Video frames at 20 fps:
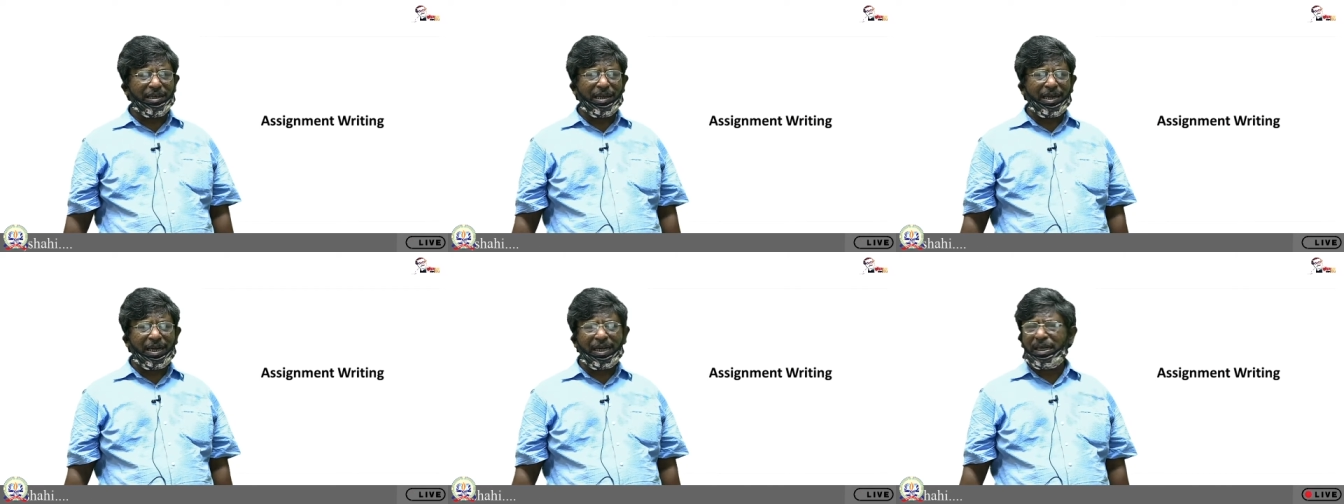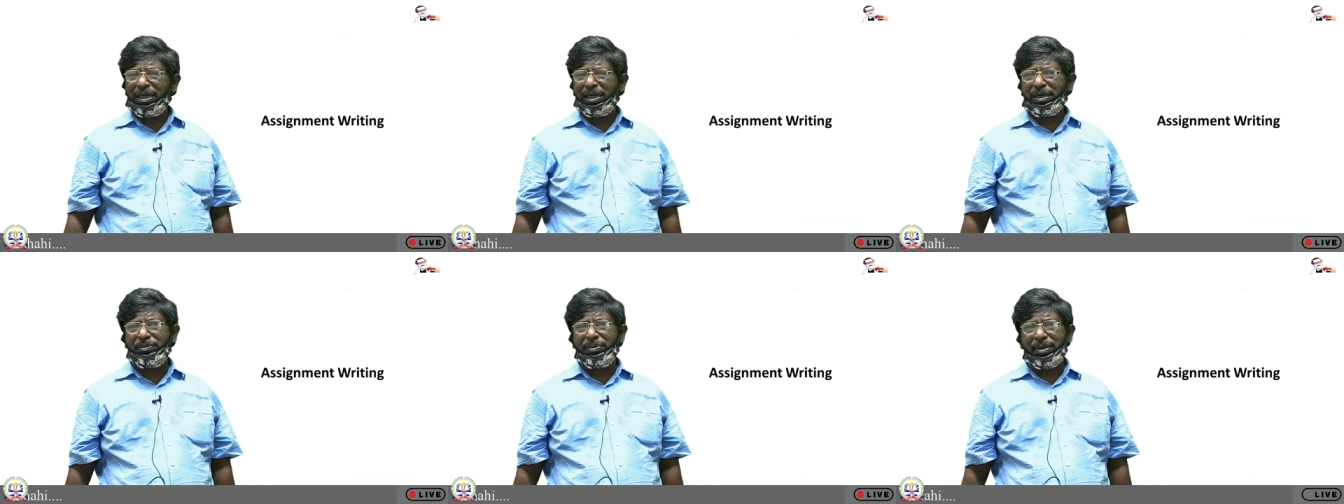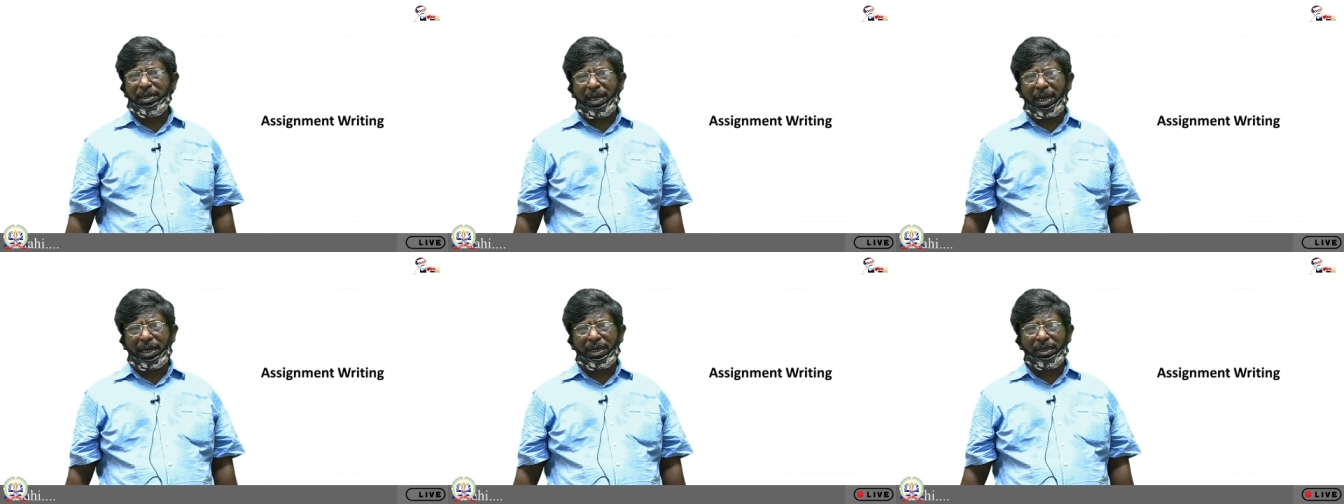academic
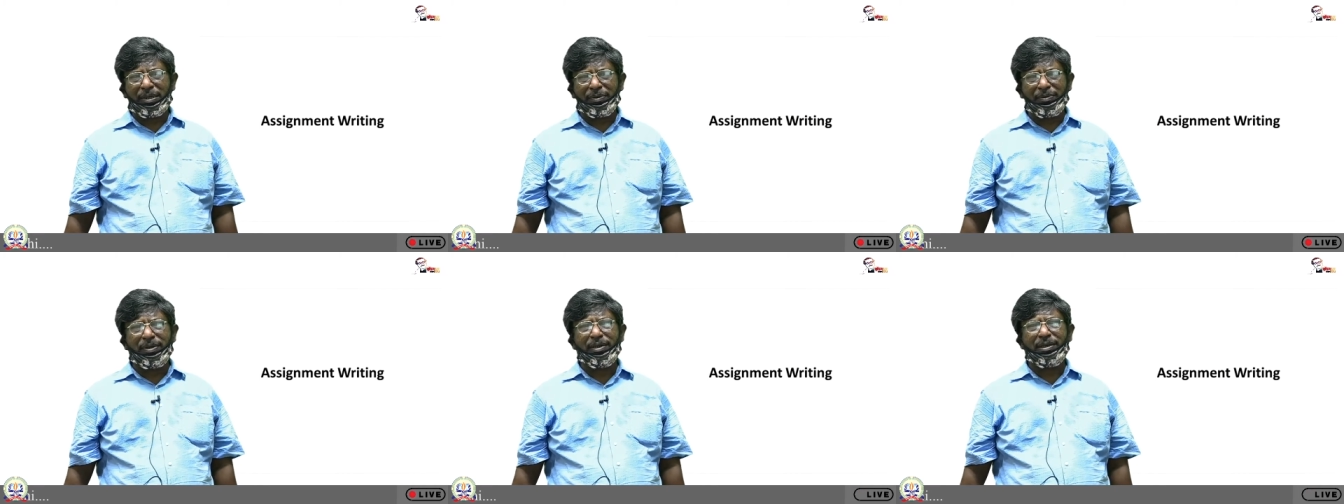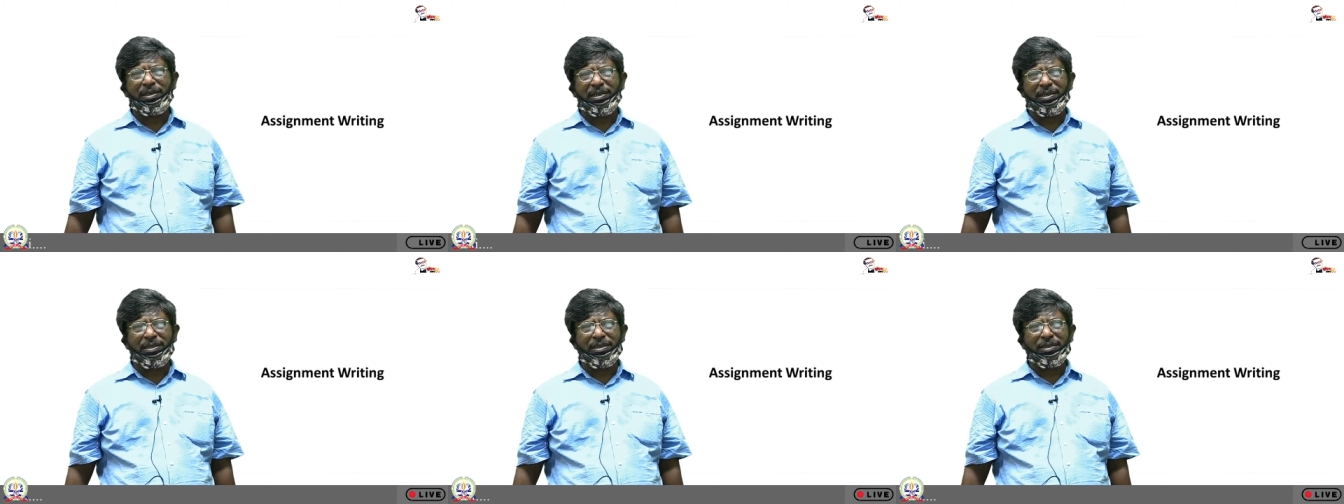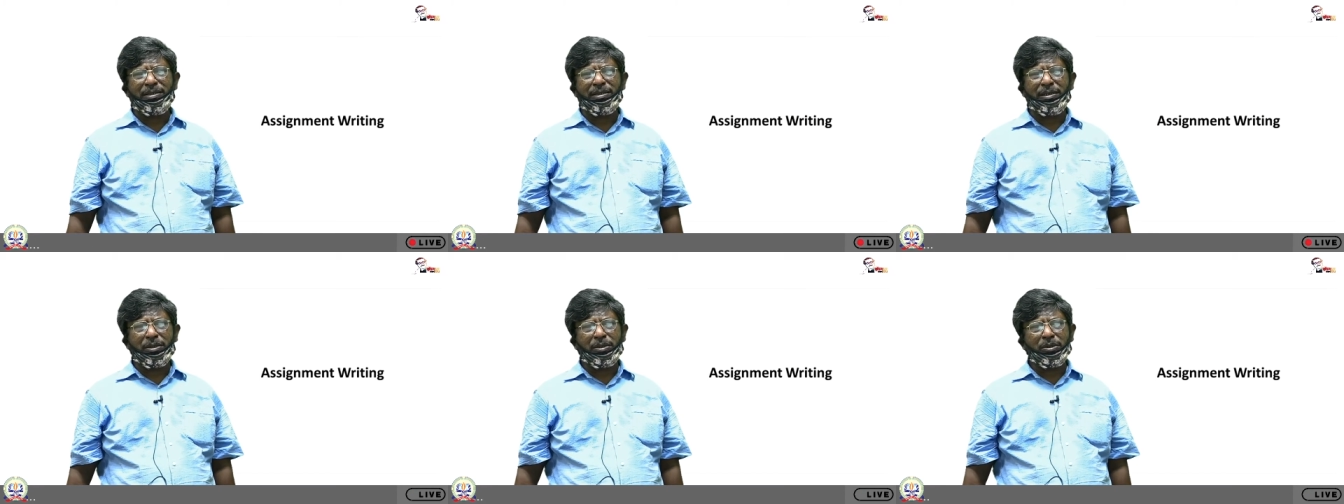
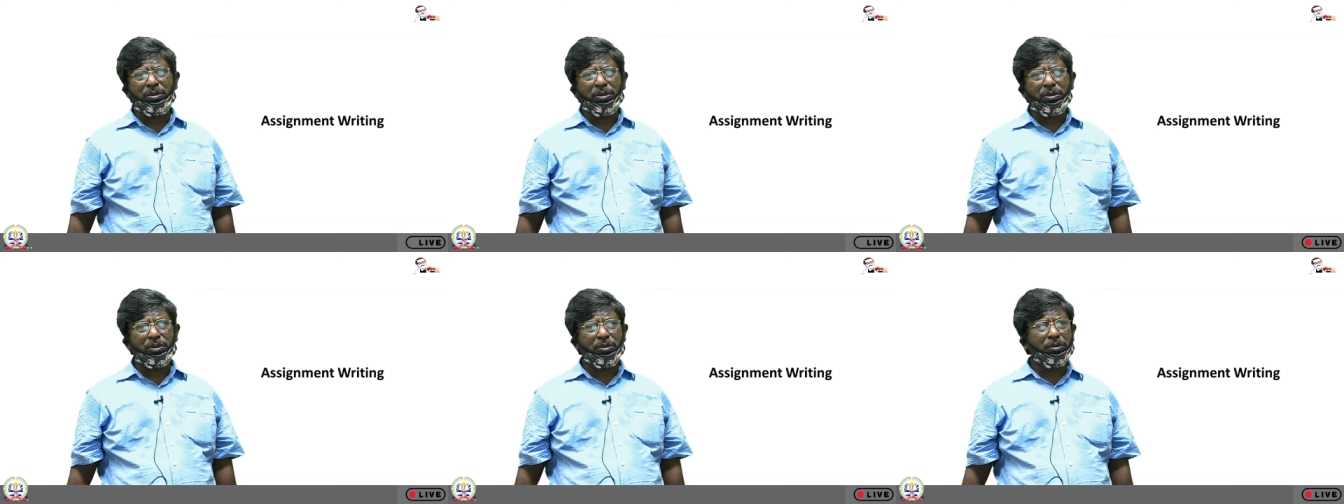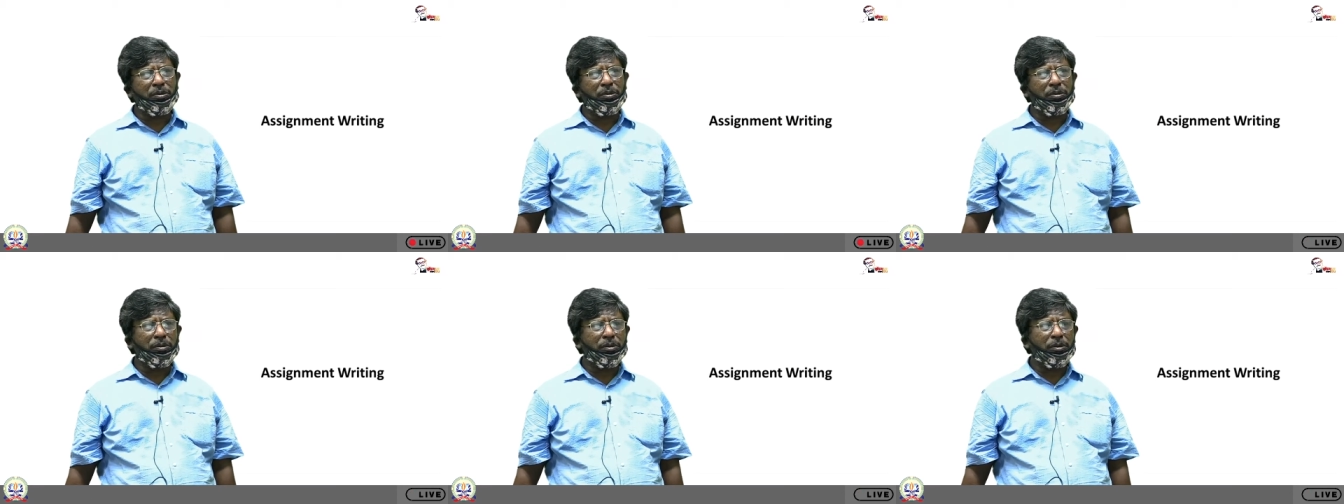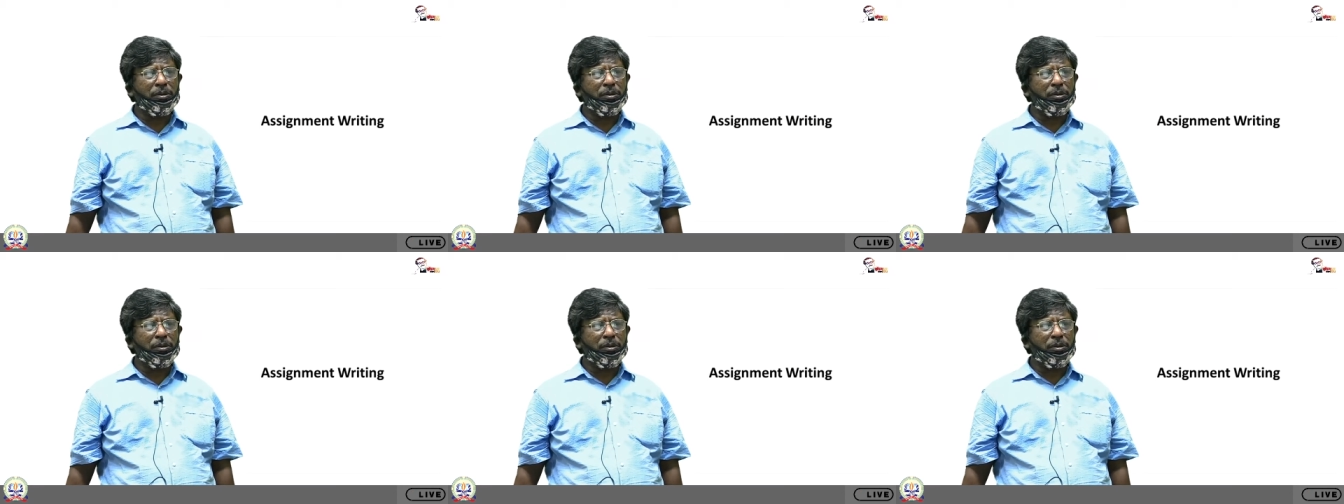activities through